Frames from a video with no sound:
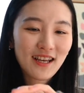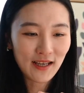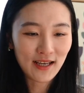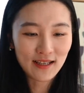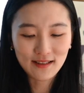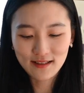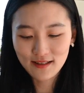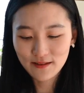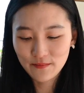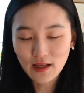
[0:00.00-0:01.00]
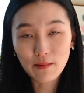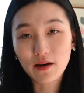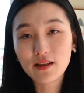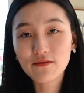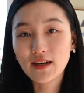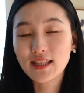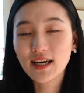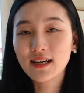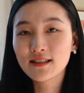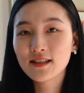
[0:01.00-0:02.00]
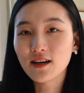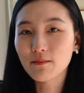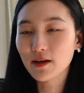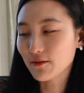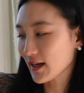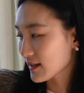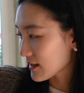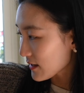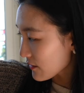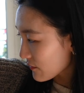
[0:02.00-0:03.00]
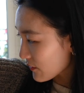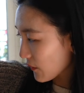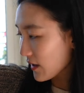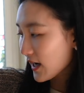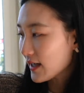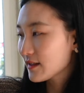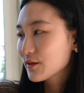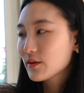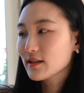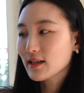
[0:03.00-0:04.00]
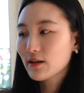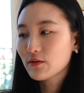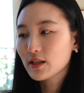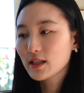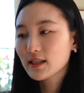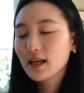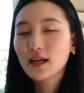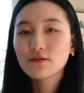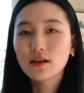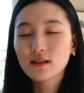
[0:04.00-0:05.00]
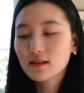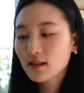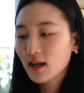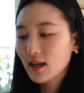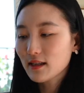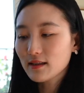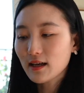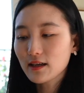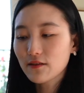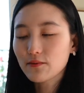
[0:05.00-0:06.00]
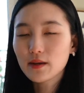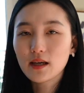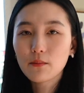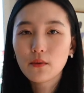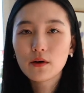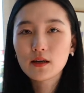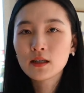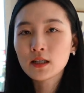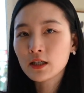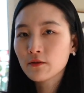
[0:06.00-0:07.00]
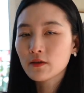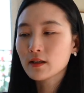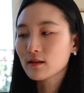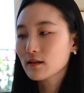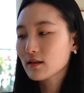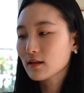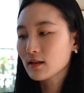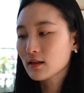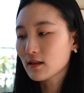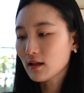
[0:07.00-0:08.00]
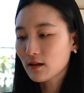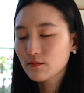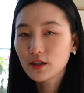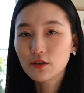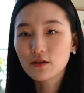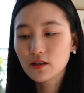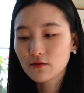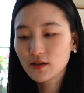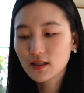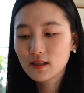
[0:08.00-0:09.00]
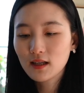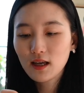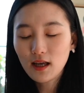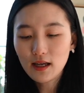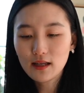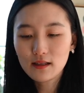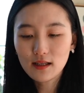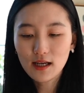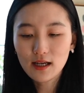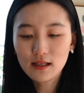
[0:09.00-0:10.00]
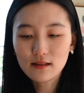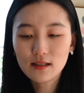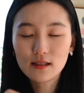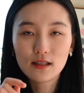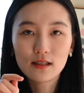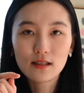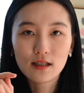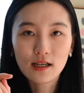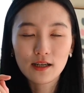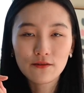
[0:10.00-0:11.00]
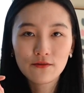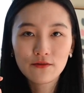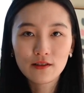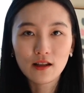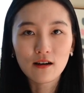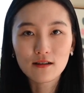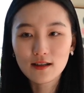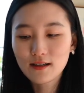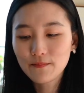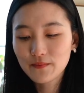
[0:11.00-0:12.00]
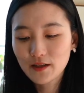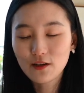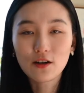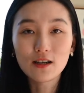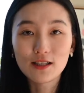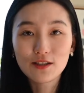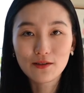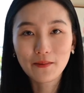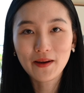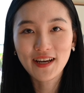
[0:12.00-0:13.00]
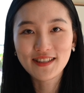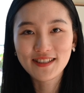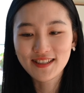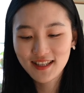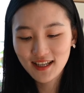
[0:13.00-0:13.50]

and I modified that on my right sleeve, where I decrease every 10 rounds. That gave me a more even decrease rate, and I knitted the cuff longer according to the pattern,